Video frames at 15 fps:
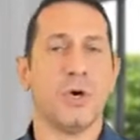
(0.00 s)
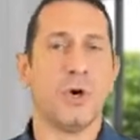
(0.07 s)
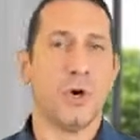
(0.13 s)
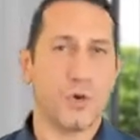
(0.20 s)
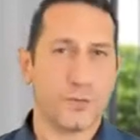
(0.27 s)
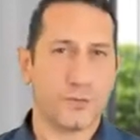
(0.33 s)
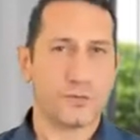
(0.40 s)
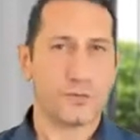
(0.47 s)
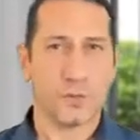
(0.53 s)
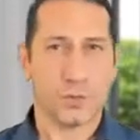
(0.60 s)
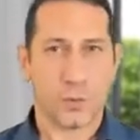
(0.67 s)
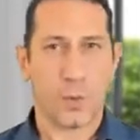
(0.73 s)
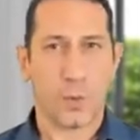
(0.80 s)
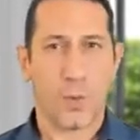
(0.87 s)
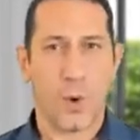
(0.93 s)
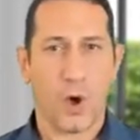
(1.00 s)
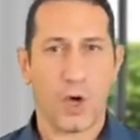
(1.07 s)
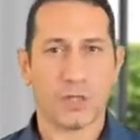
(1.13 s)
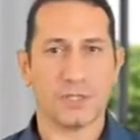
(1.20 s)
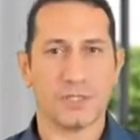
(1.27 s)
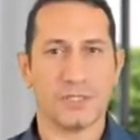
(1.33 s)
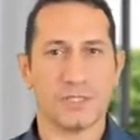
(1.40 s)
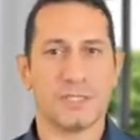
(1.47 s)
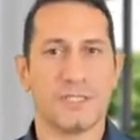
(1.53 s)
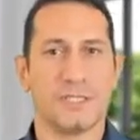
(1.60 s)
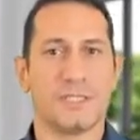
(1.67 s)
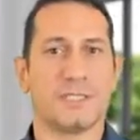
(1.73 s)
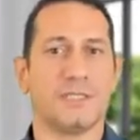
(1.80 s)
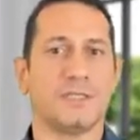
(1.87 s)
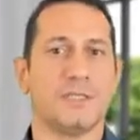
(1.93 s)
of two
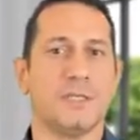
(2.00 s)
quantities